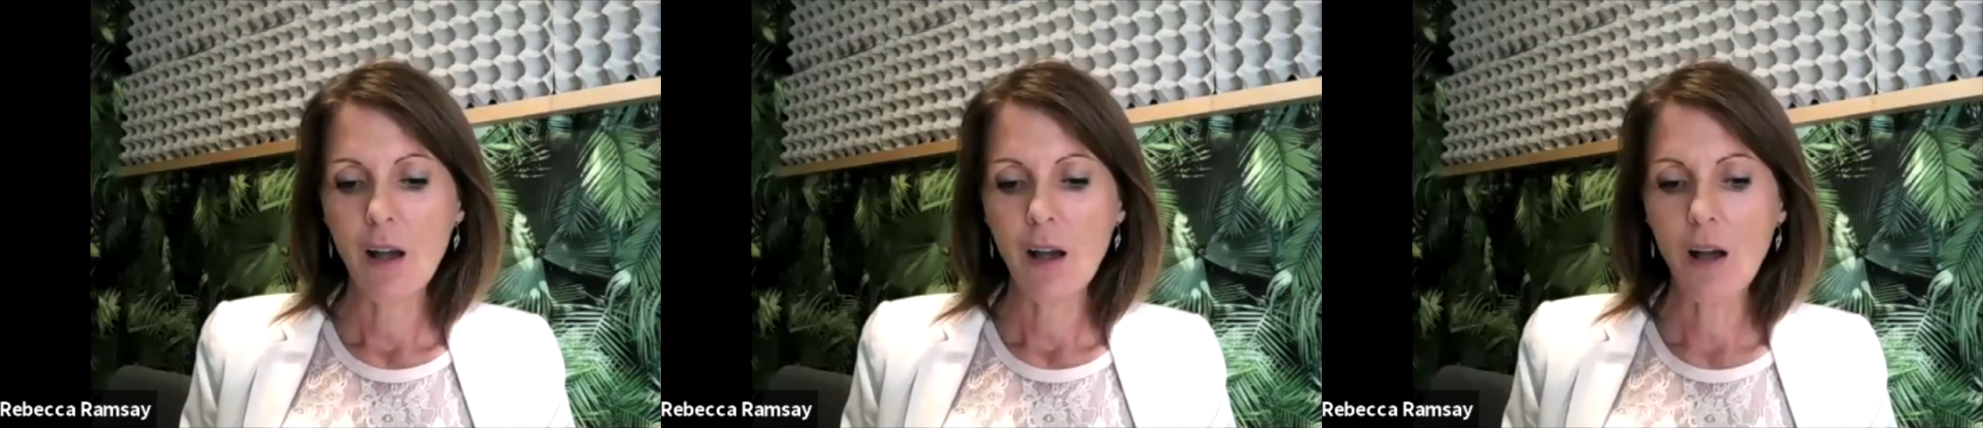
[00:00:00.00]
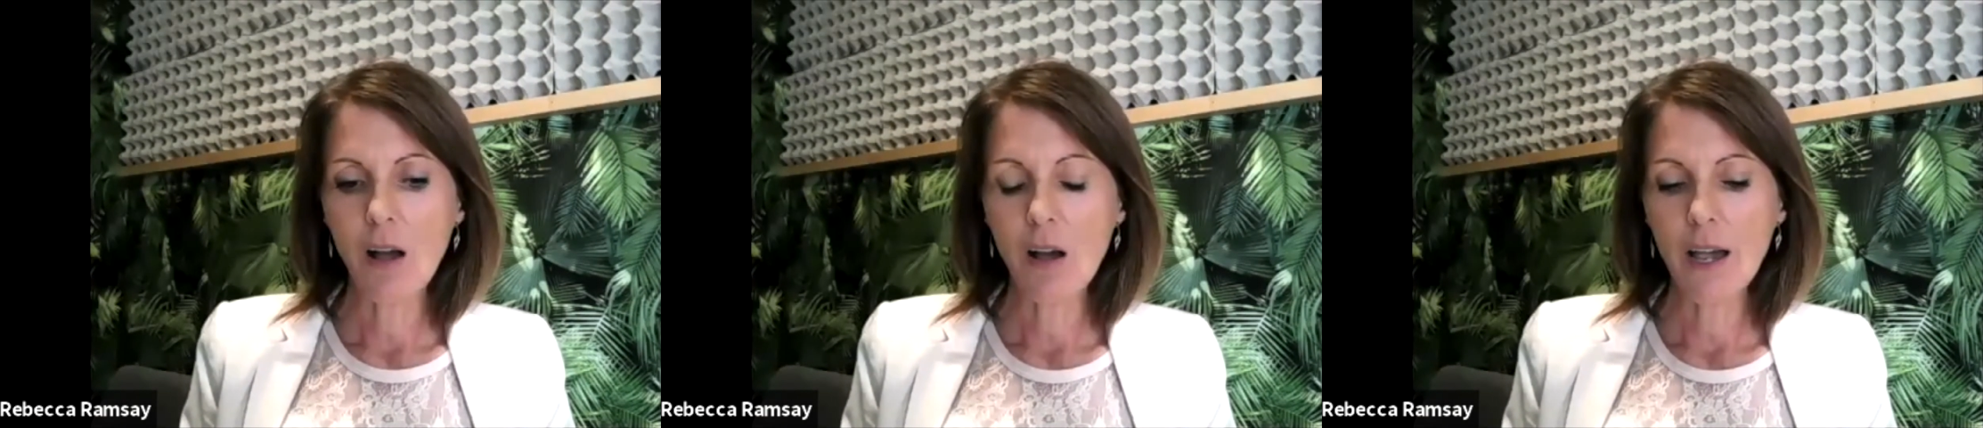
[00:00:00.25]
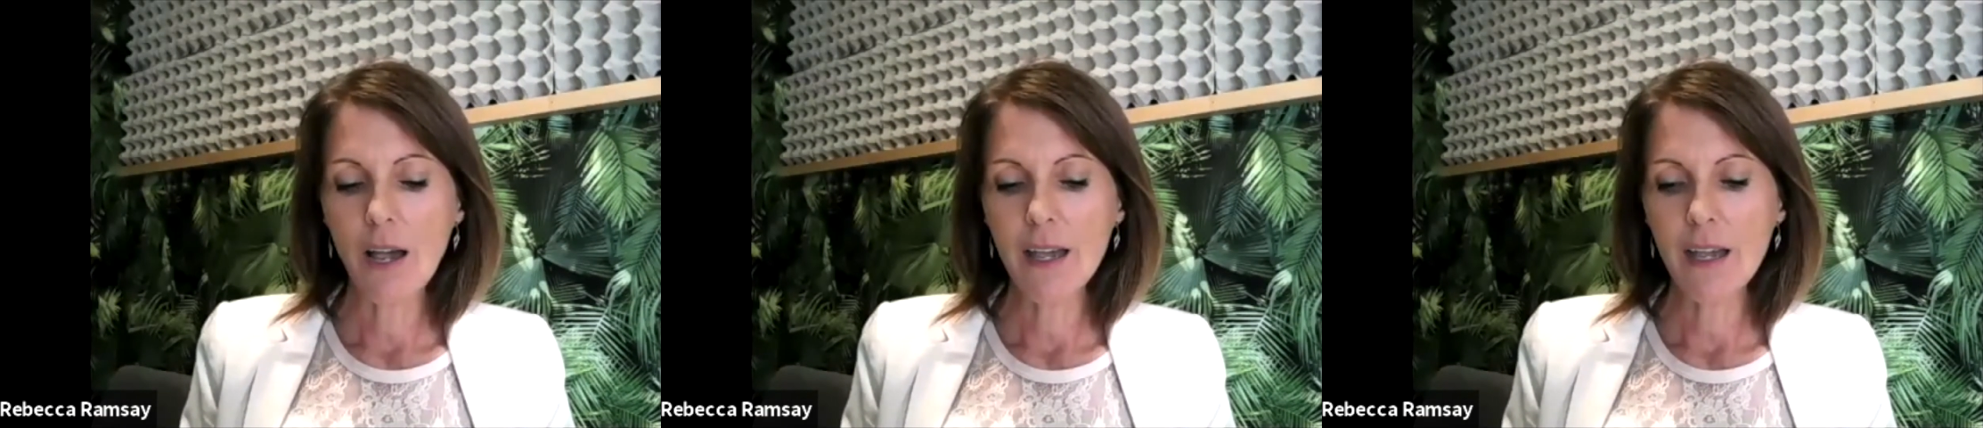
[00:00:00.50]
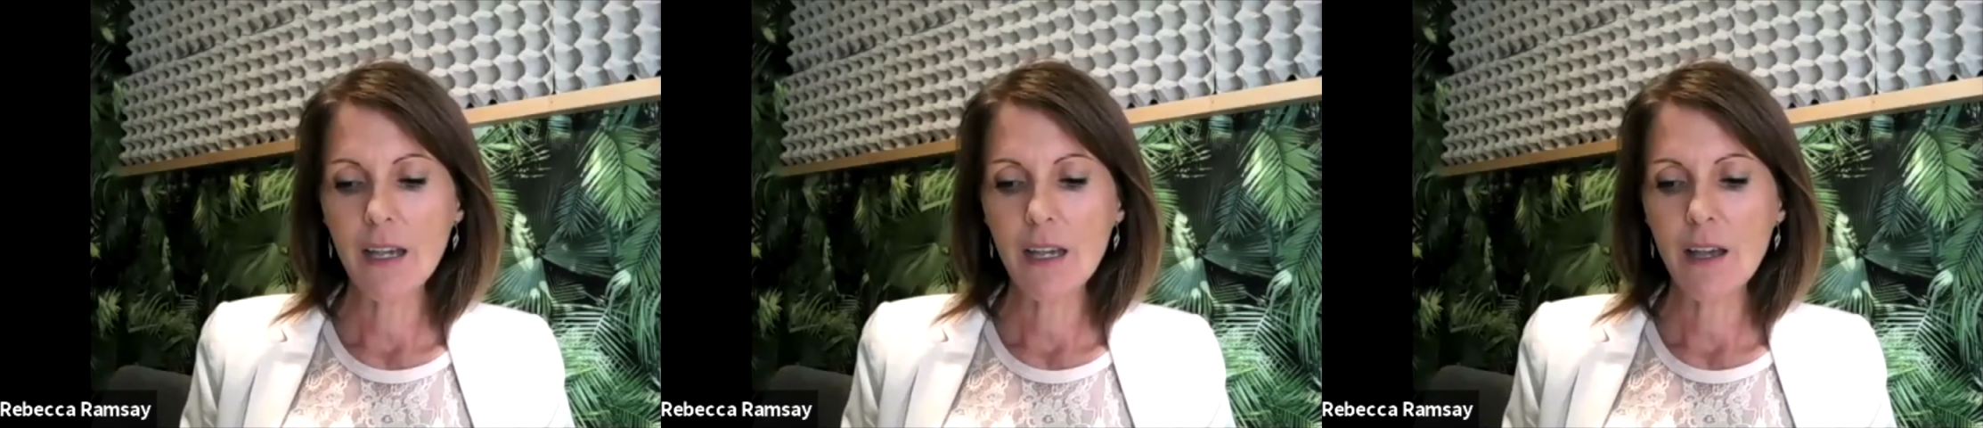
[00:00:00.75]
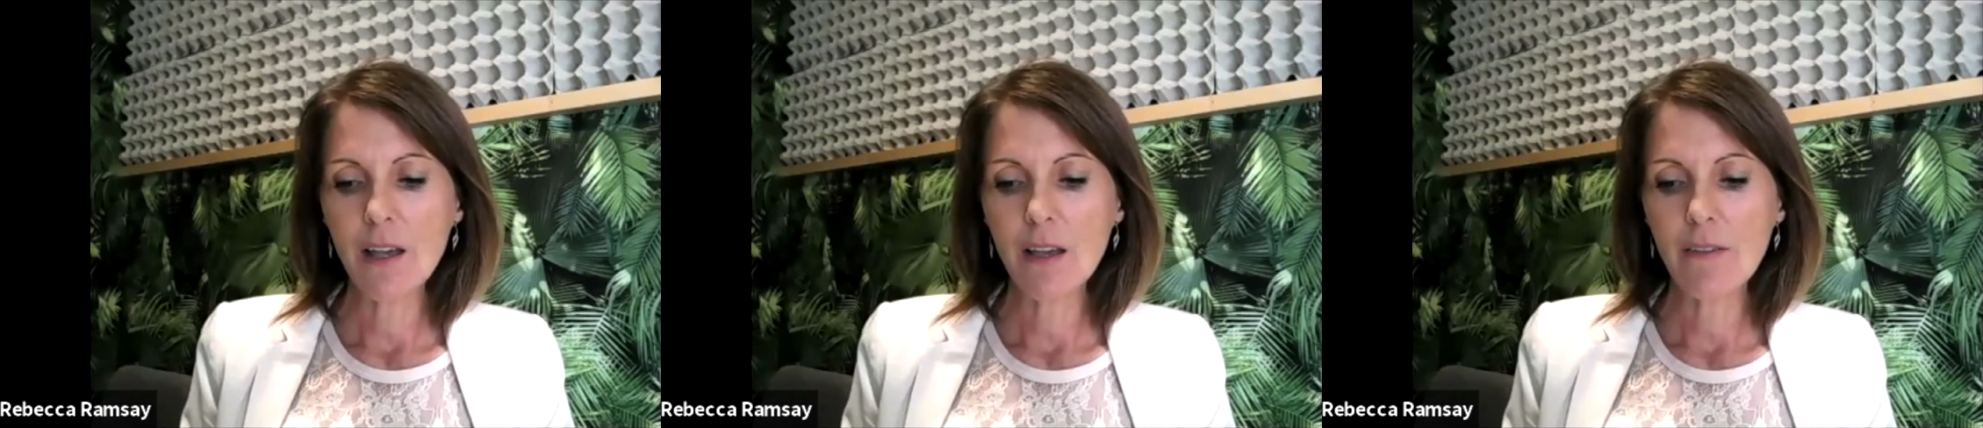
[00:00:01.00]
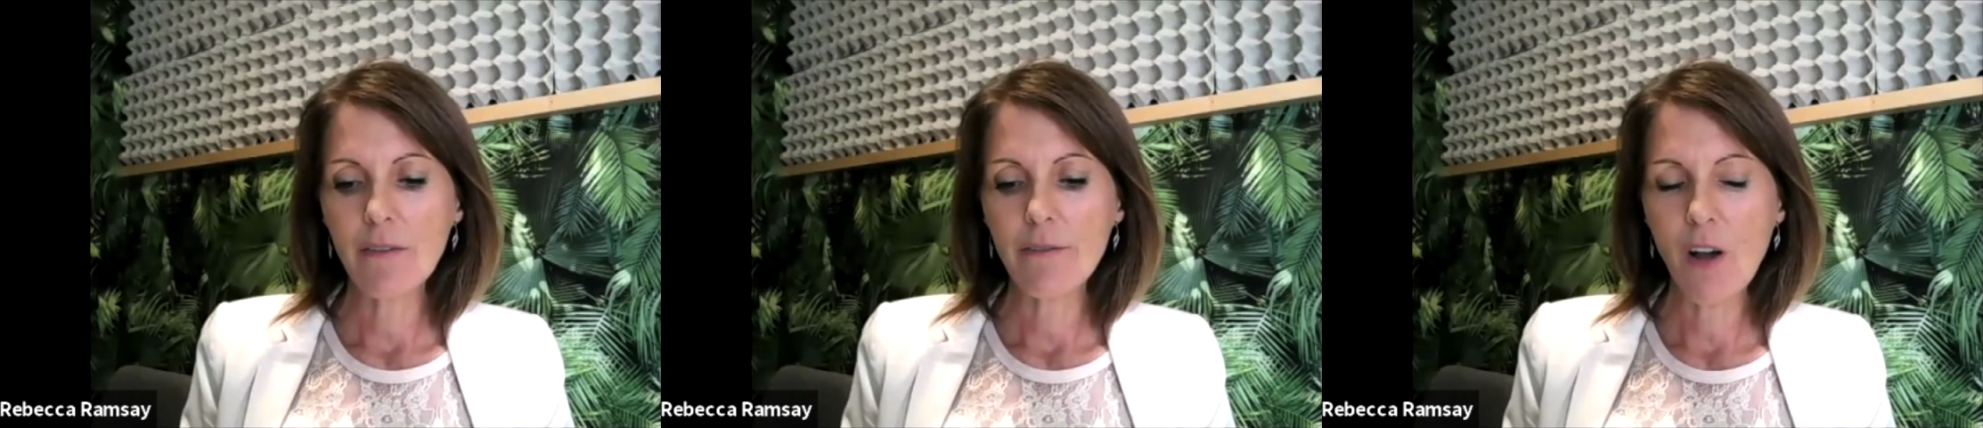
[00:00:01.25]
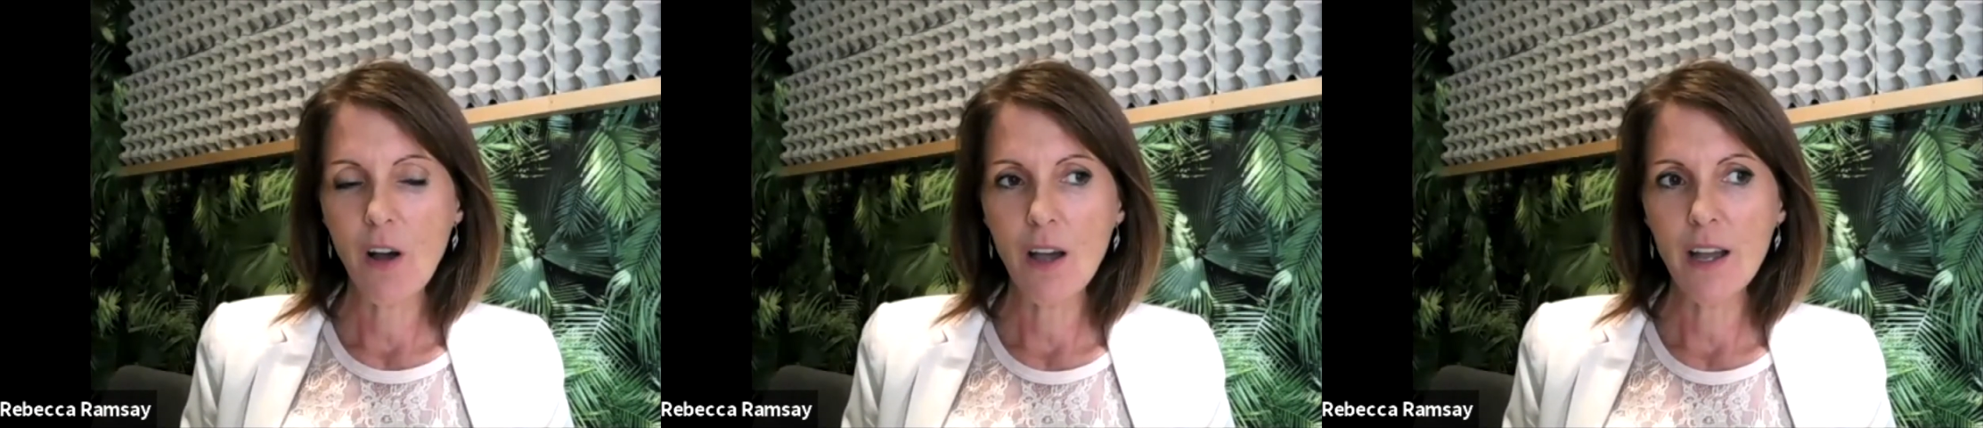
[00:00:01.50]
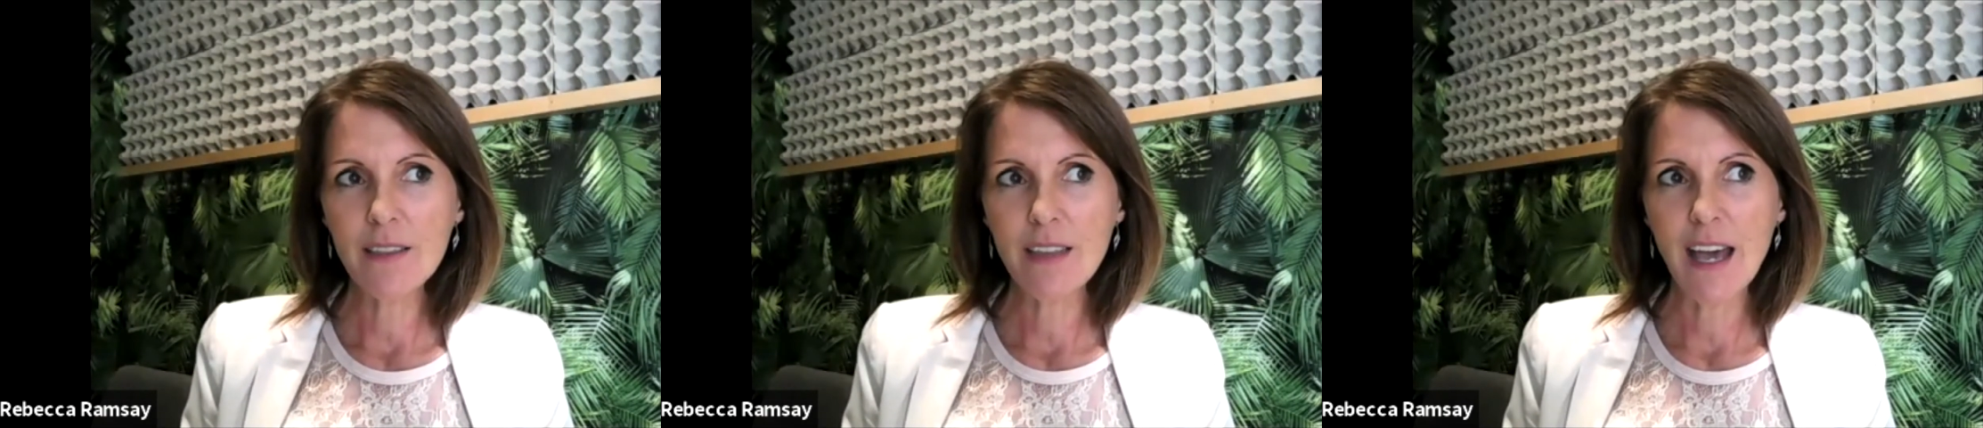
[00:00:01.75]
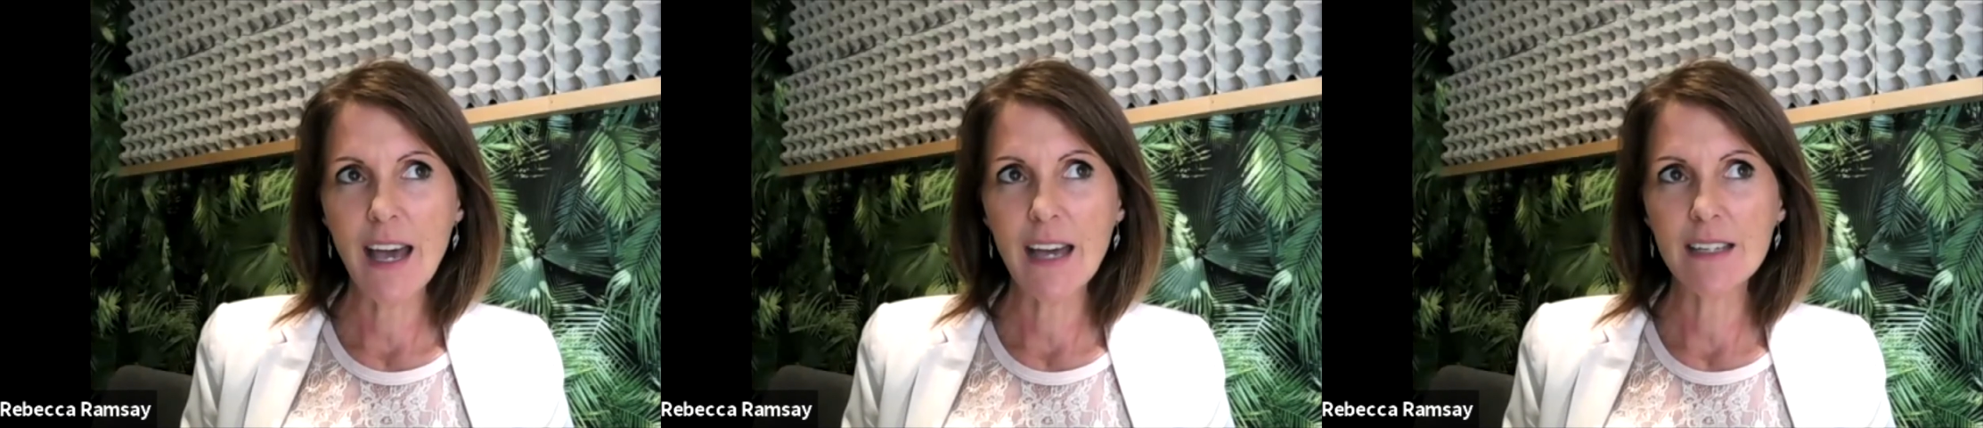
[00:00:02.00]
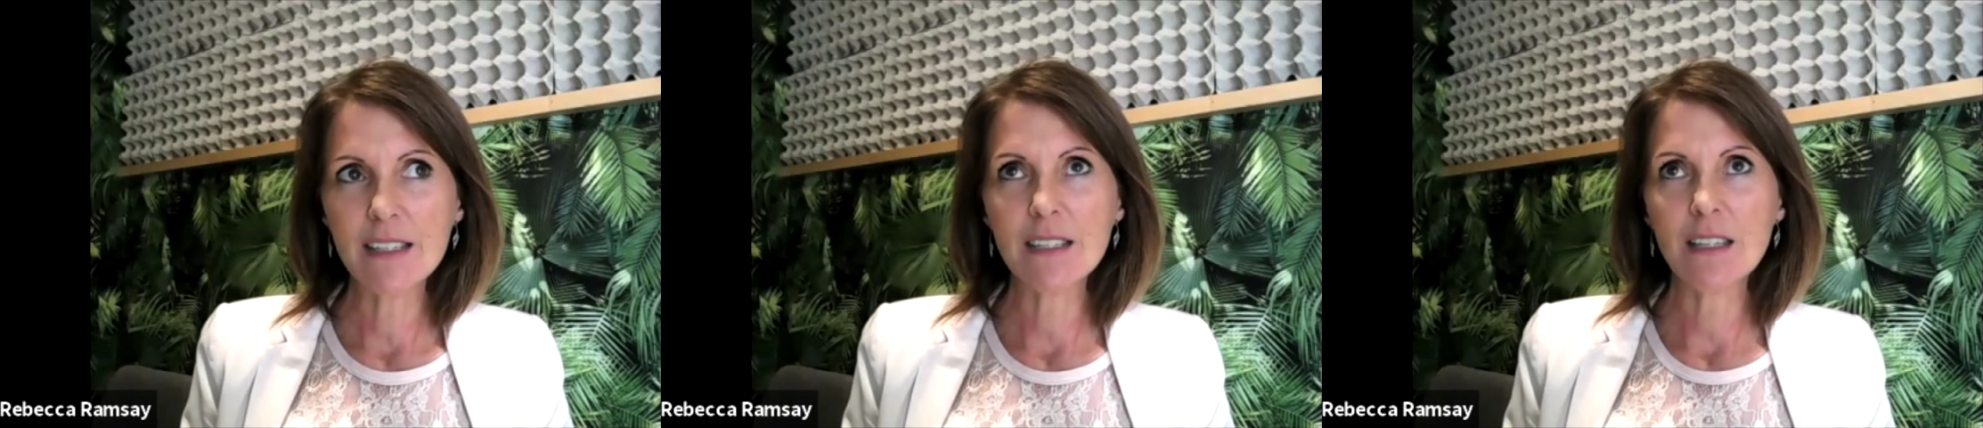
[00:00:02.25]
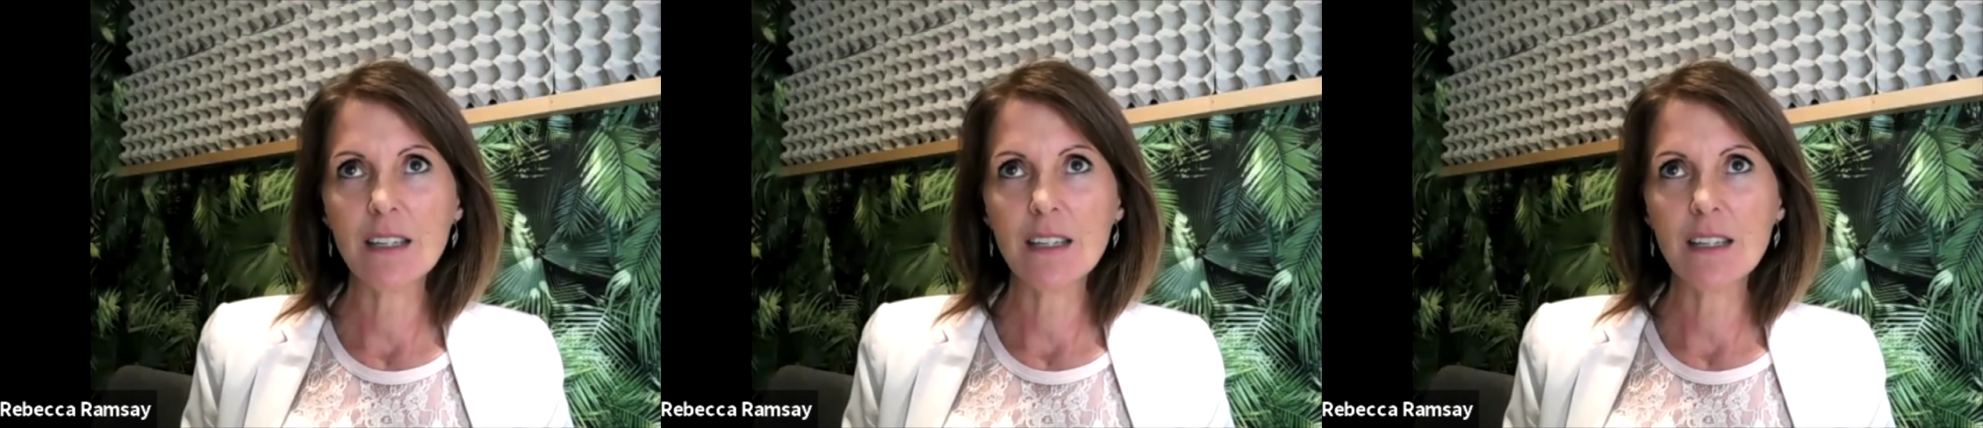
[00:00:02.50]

I find that